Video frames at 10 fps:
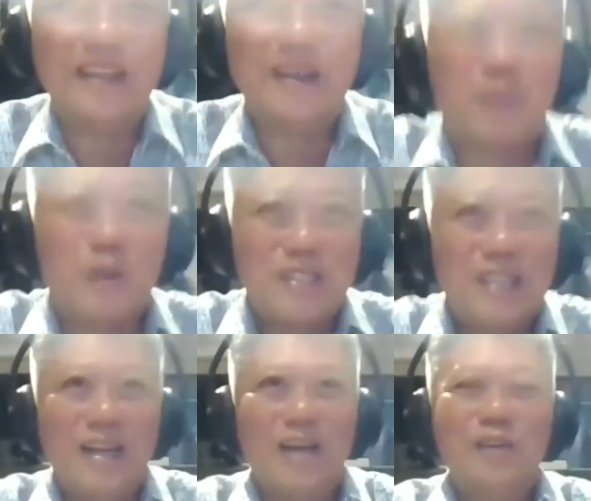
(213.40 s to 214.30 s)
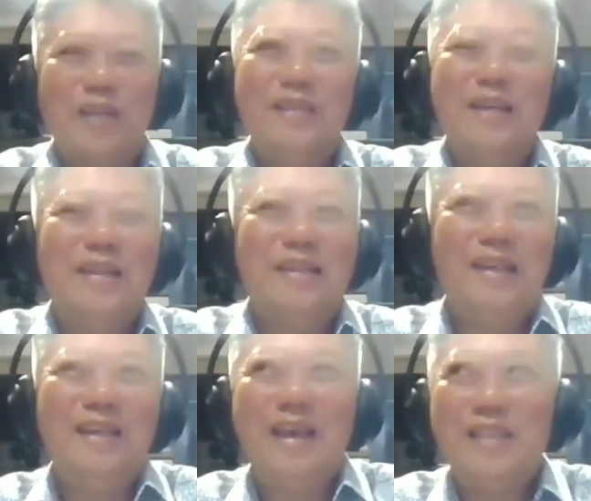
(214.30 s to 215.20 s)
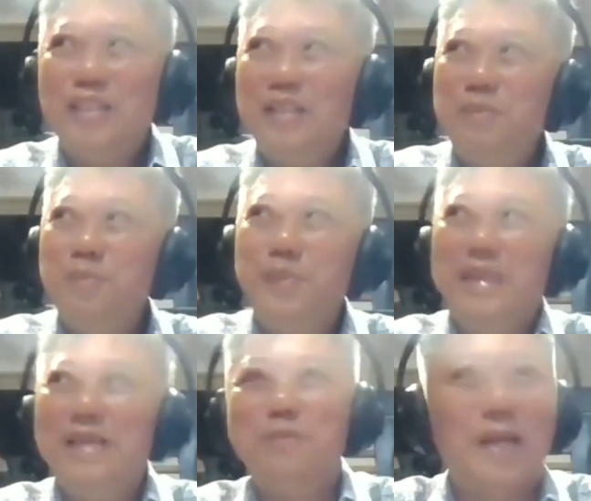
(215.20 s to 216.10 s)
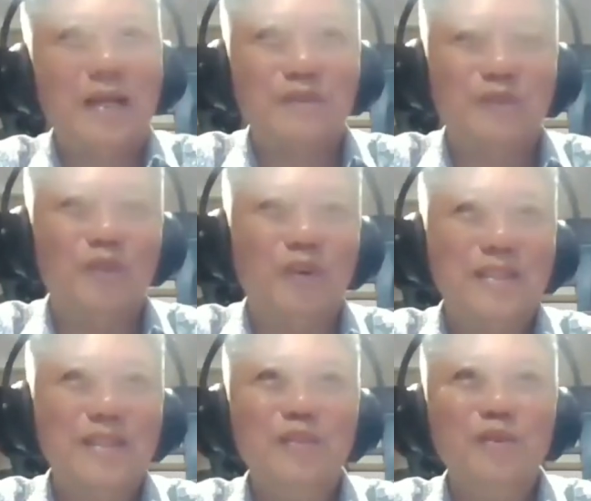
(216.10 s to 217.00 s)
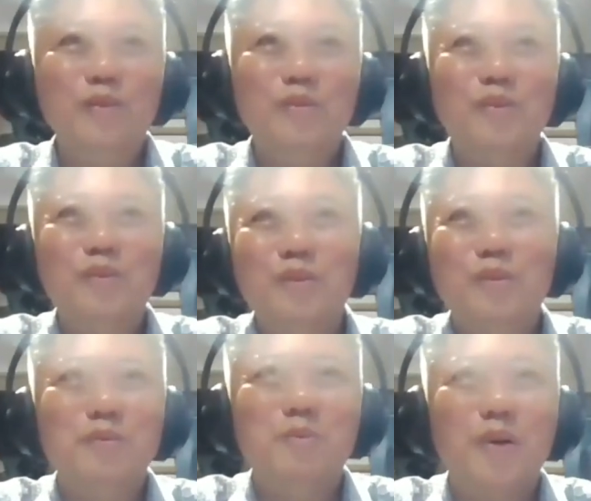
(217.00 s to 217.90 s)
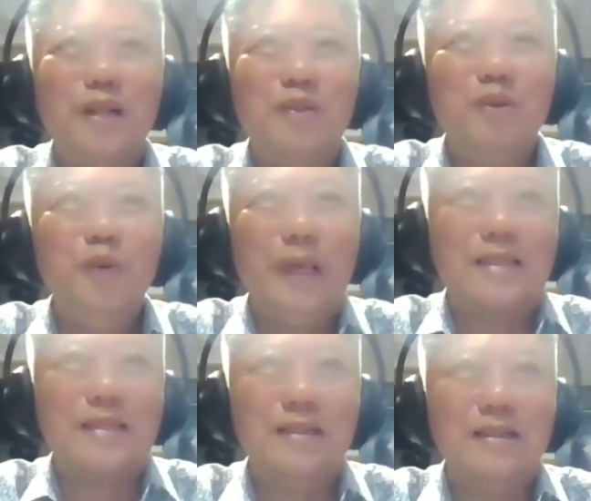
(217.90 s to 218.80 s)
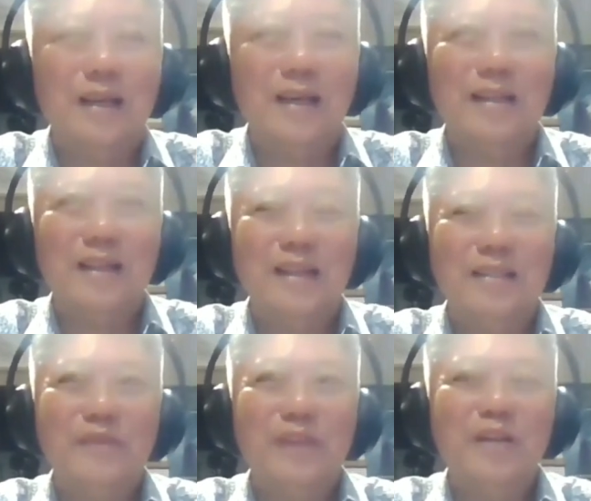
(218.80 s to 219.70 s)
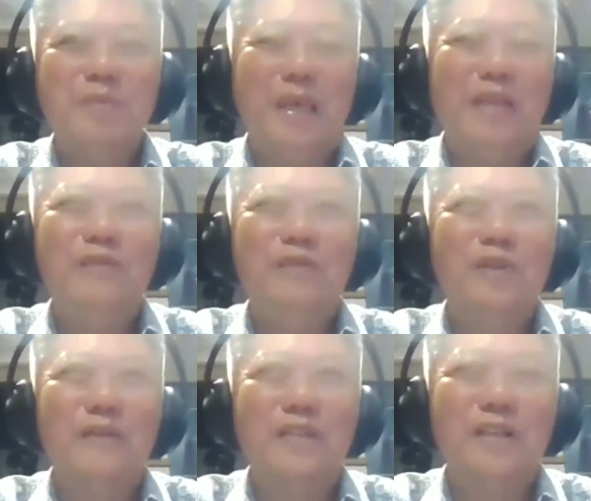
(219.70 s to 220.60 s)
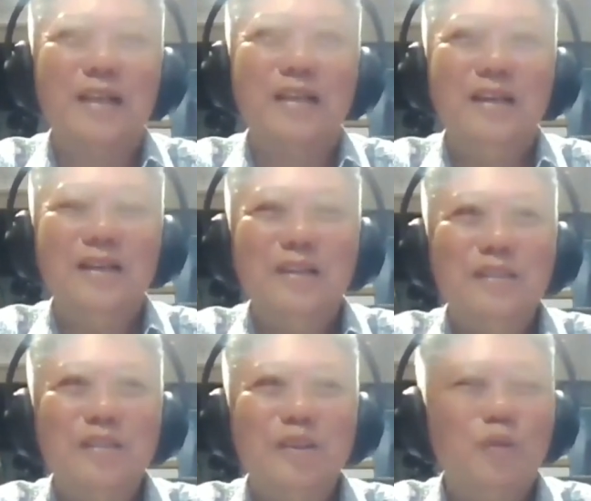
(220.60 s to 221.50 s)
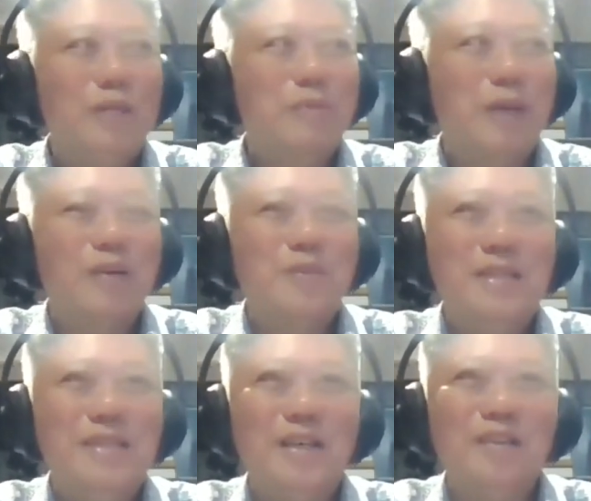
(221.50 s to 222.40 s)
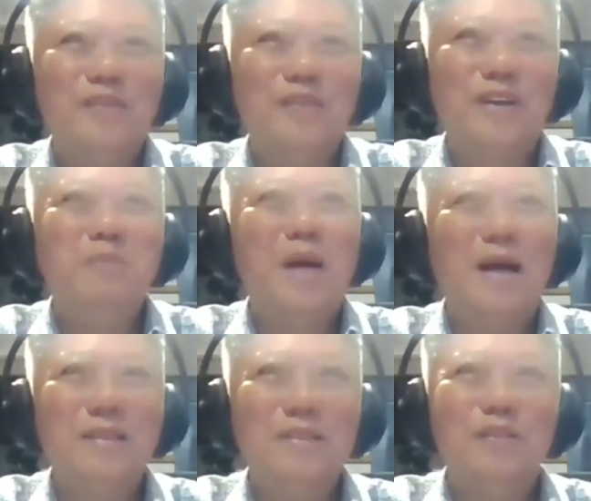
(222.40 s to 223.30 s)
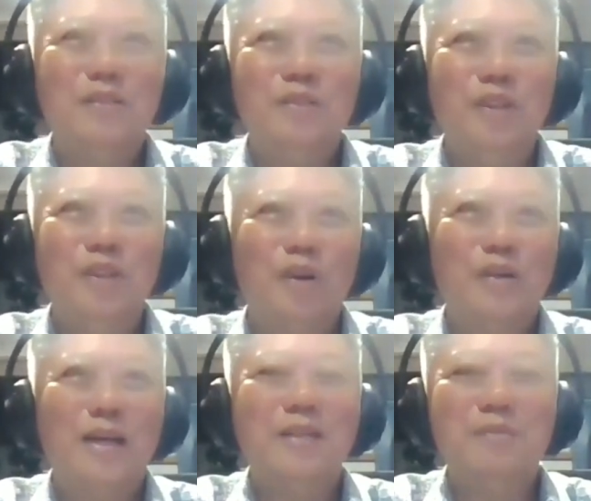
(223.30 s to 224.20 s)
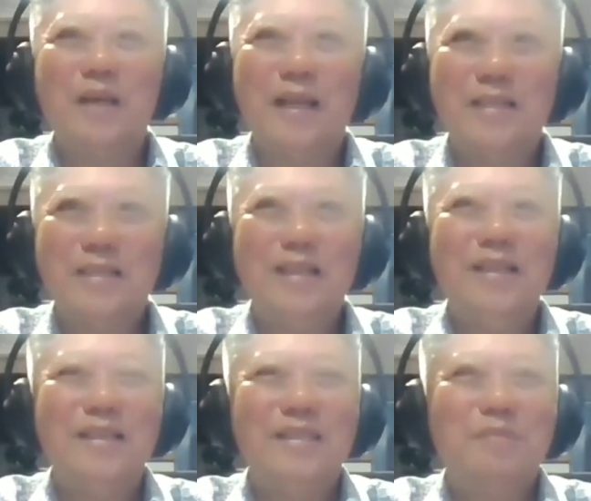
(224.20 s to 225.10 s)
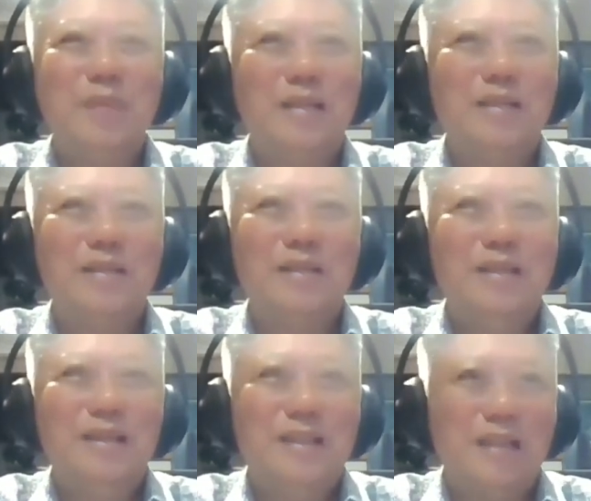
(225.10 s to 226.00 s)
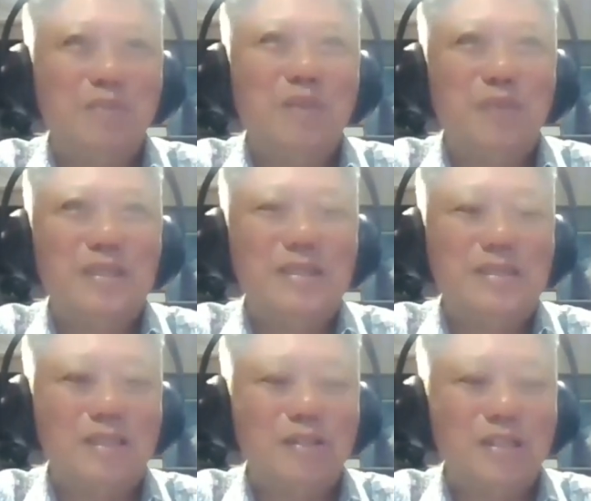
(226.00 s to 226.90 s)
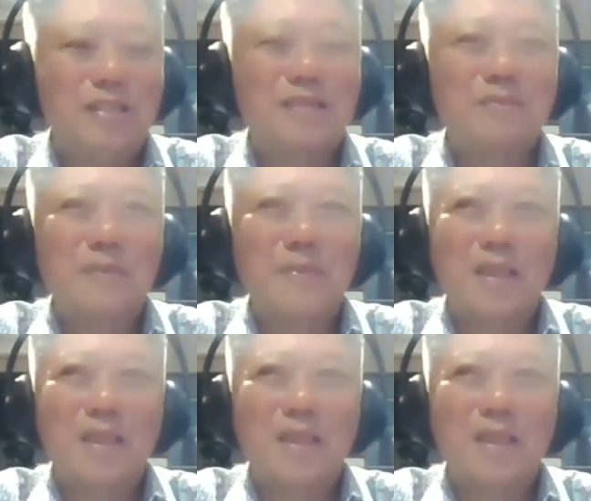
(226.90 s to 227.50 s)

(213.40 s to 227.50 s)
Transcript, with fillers: the prostate out. Uh, they actually peed blood for I think two more than two weeks, and, and it's very painful after that. So the word biopsy sounds very mild to you all, right? But actually, it's uh, can be pretty serious.